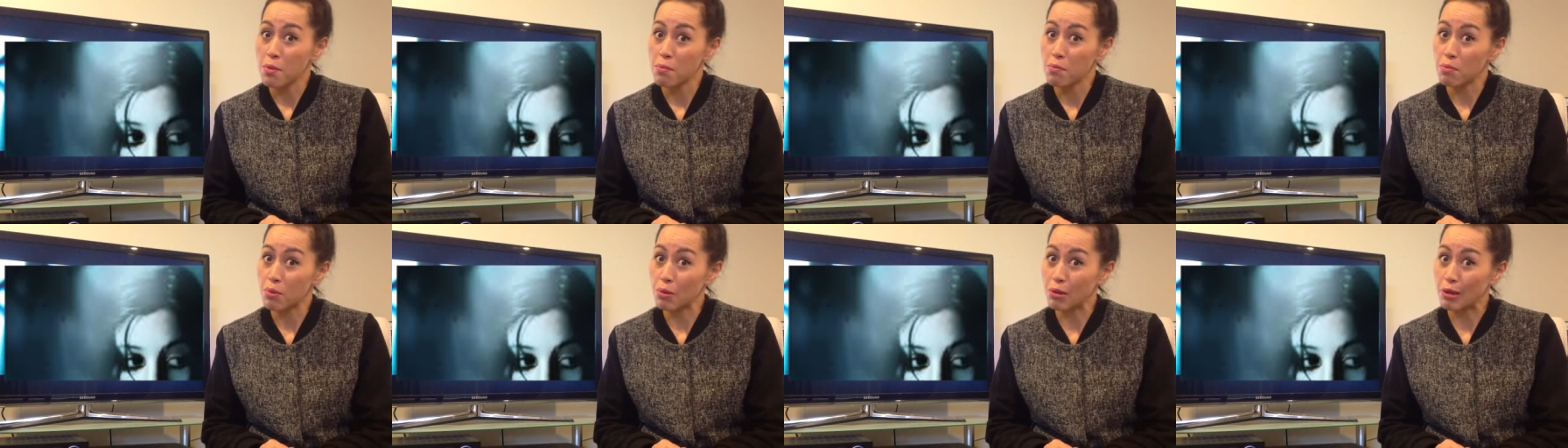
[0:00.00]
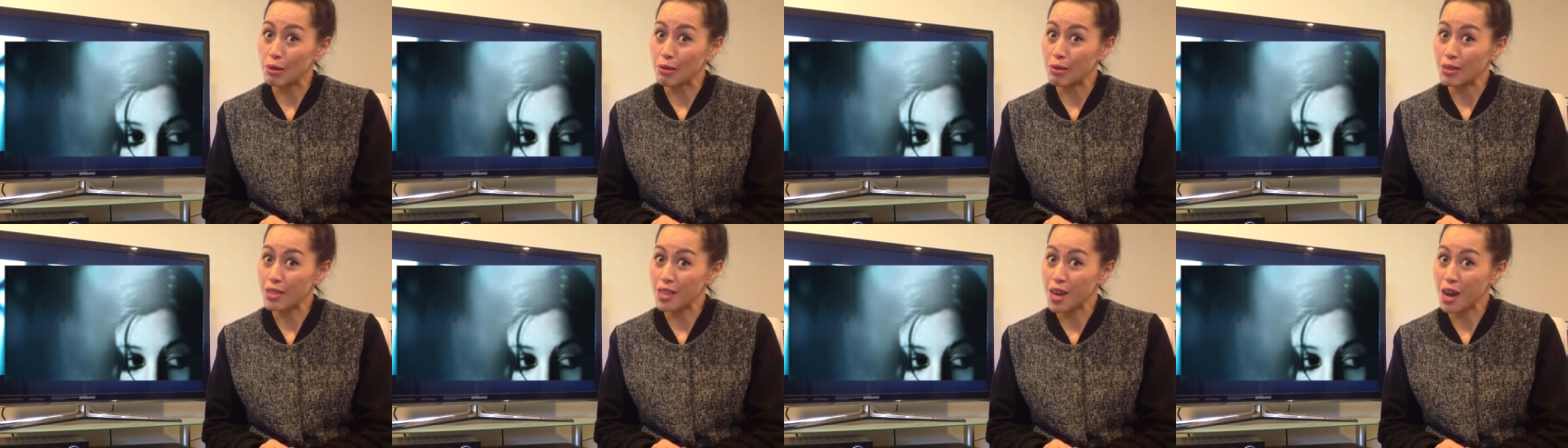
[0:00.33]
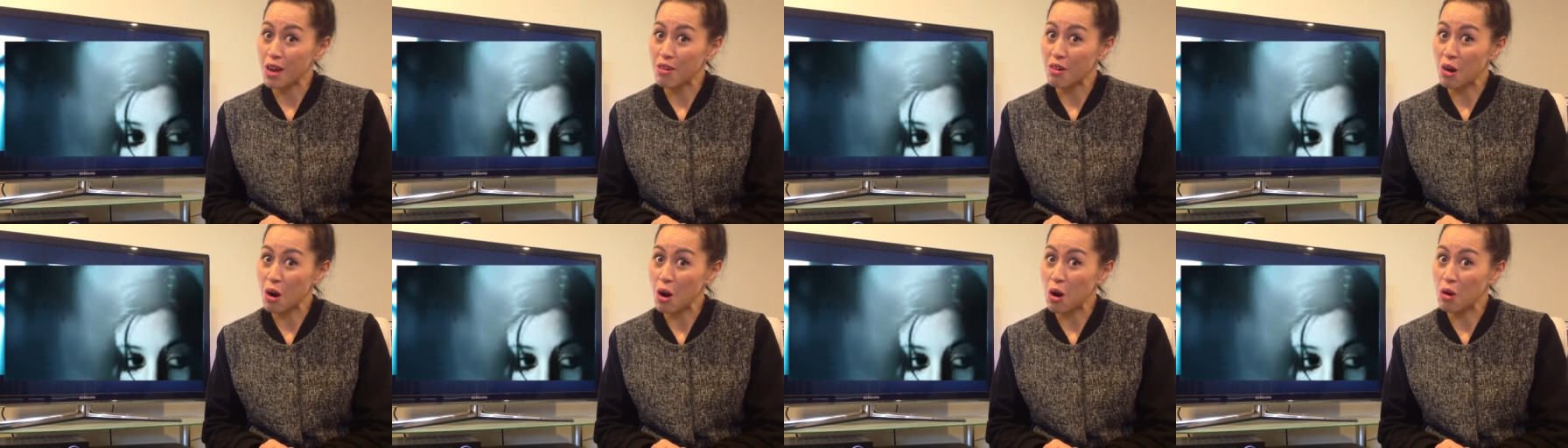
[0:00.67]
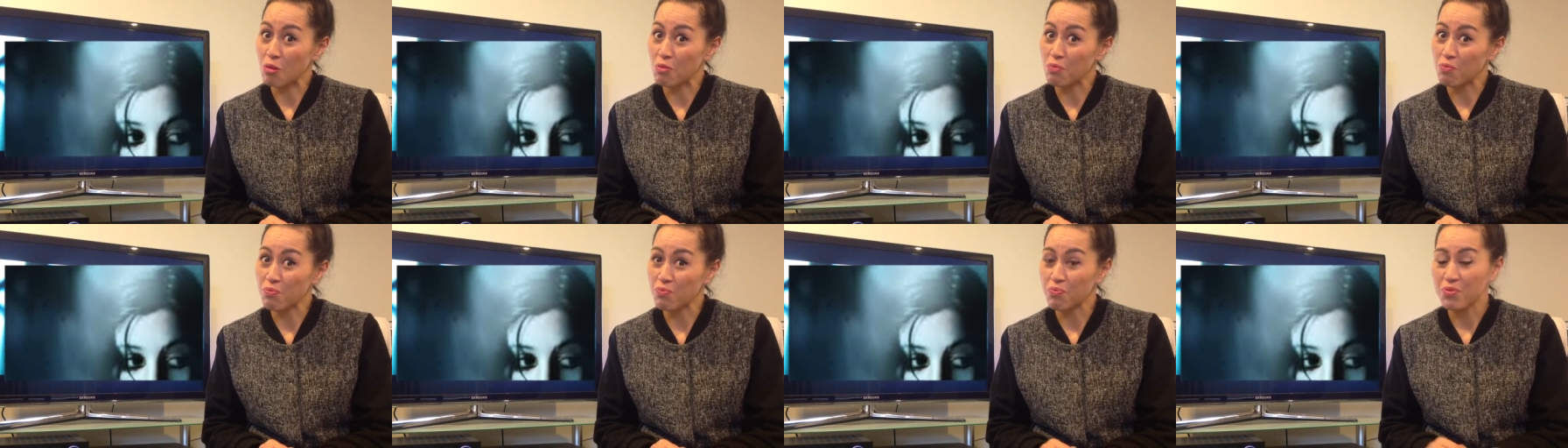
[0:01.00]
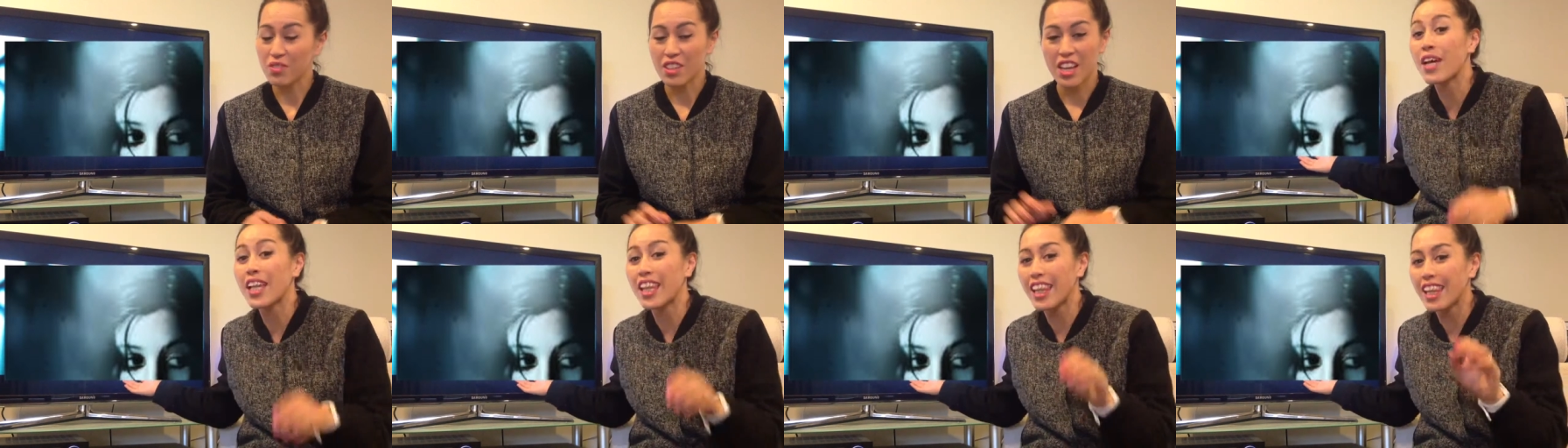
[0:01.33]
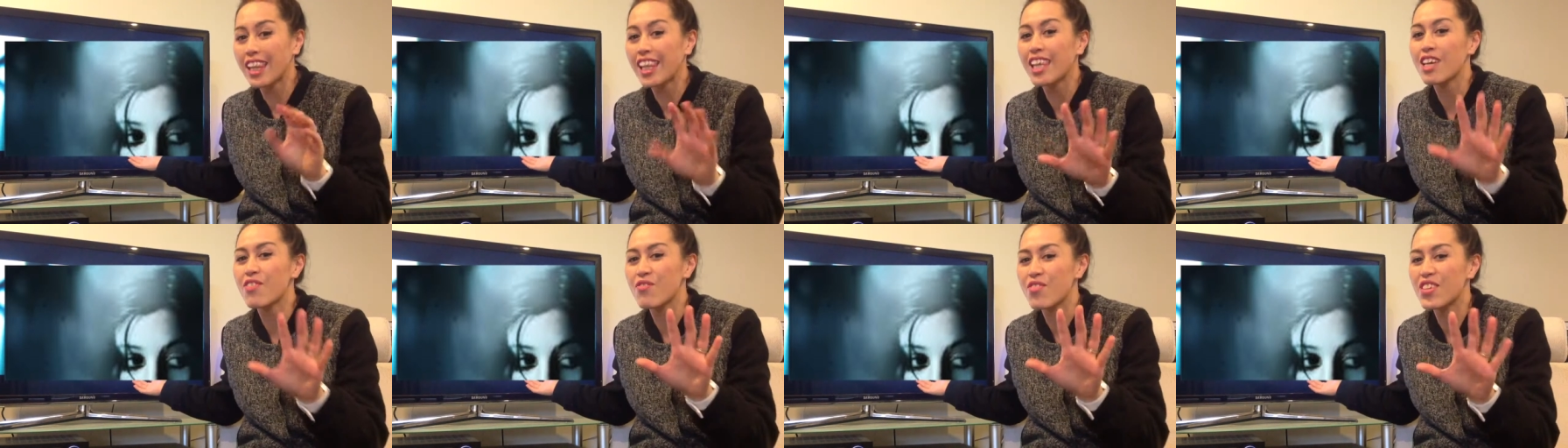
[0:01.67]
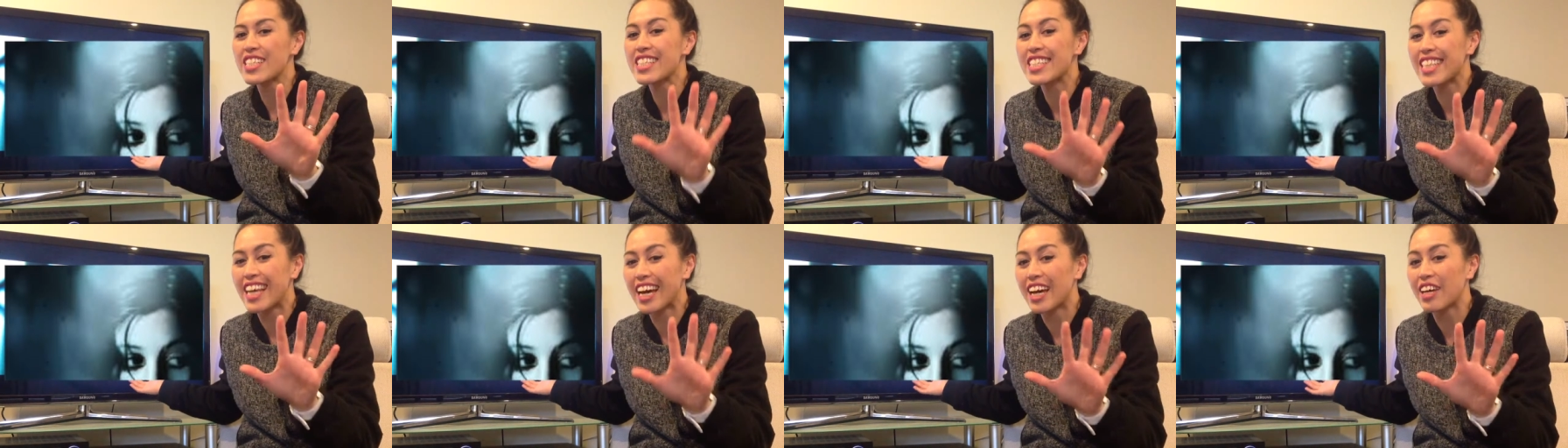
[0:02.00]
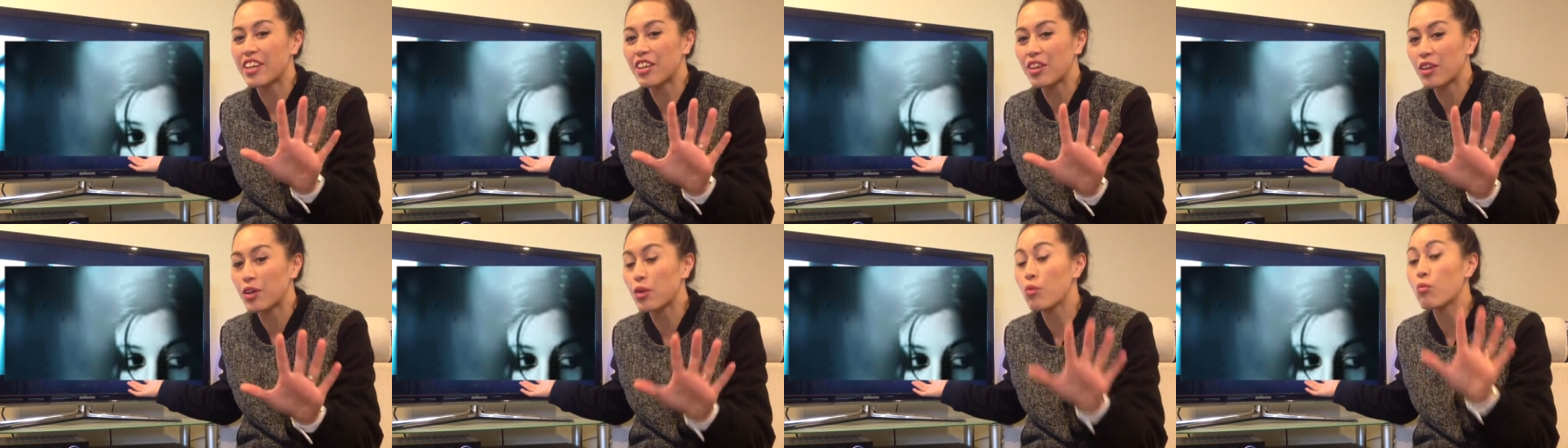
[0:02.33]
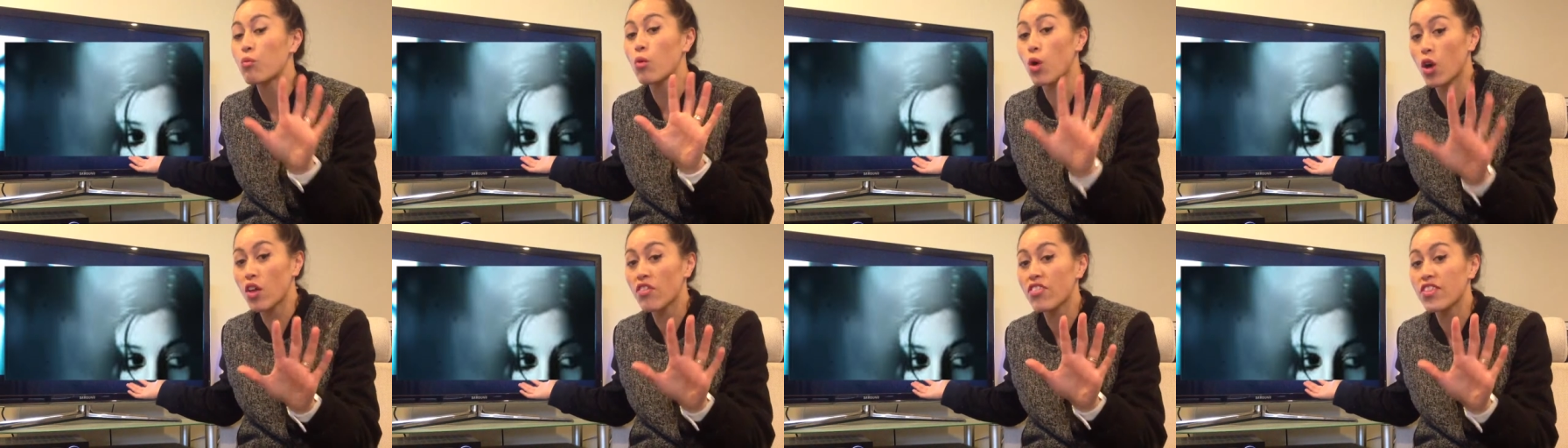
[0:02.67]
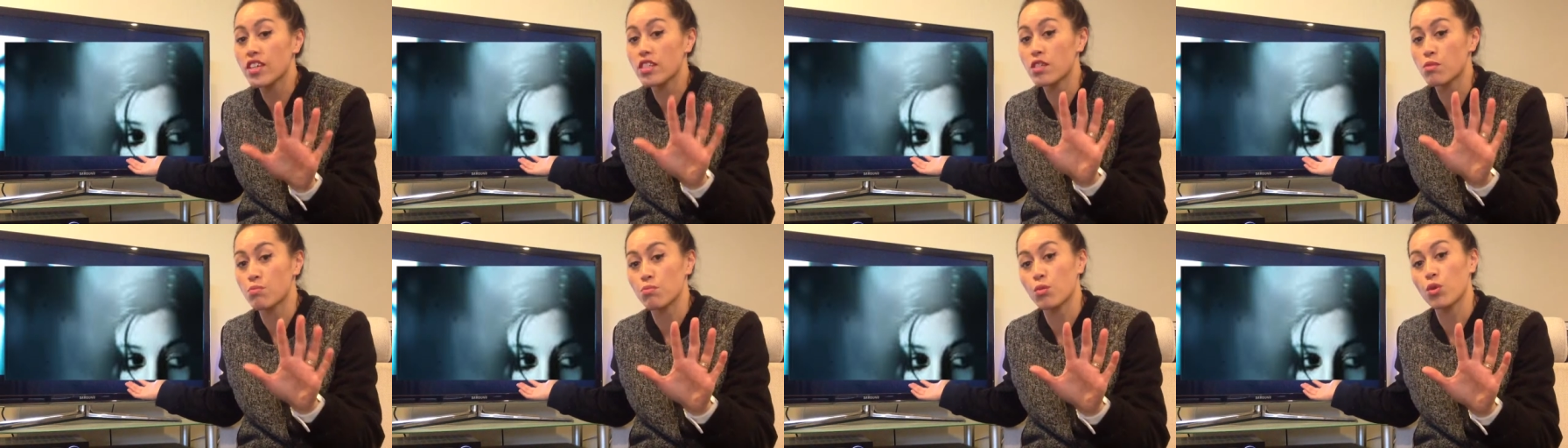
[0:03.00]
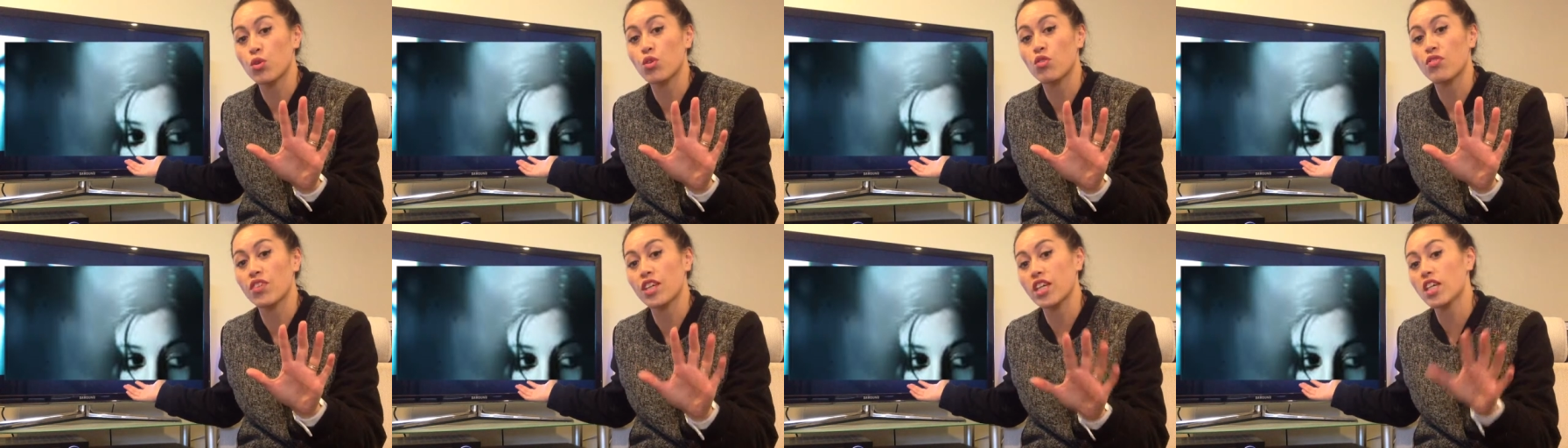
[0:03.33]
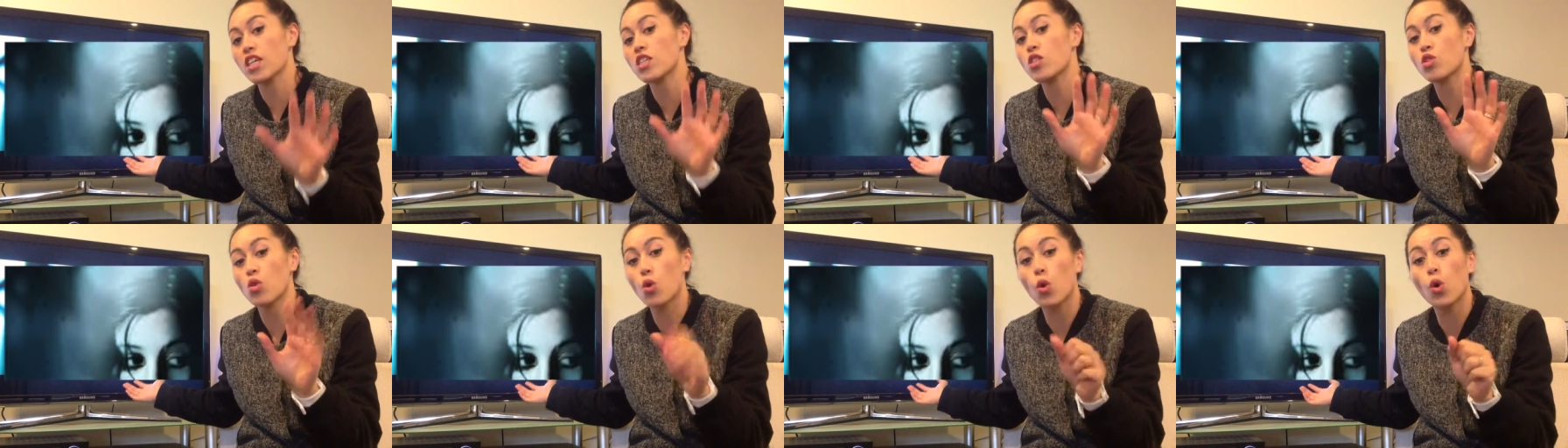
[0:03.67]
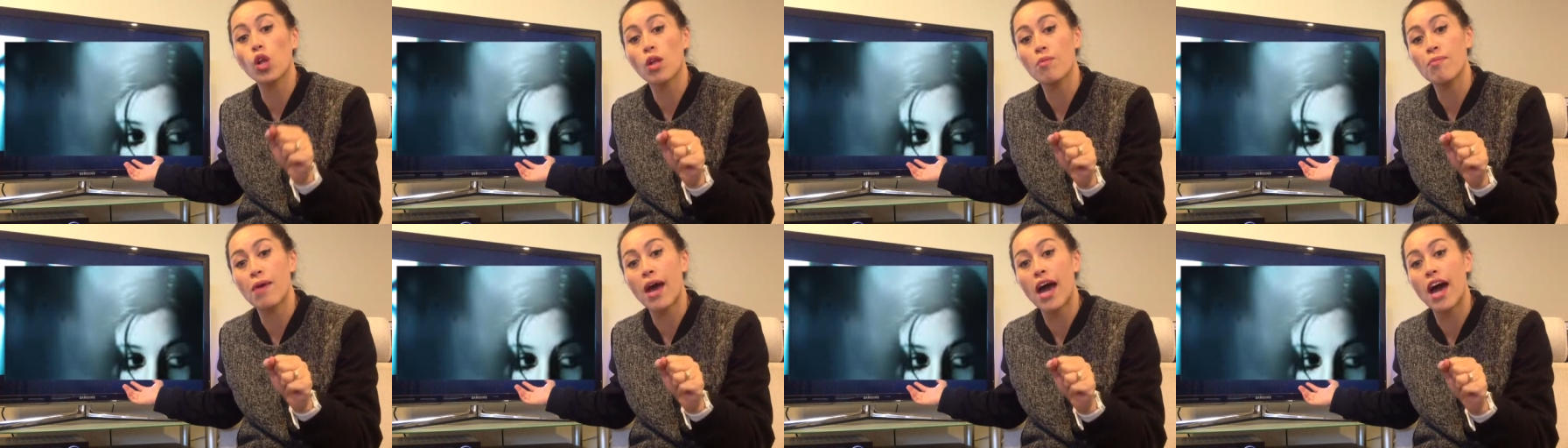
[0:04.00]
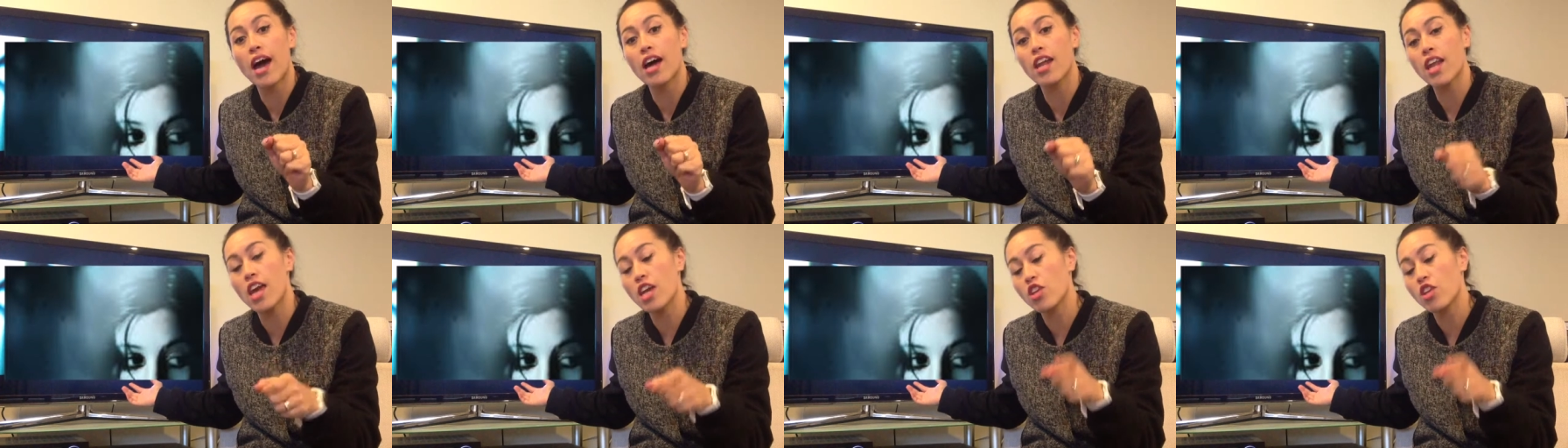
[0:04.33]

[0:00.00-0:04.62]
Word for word: Boy, was I wrong. Let me tell you what this movie is all about,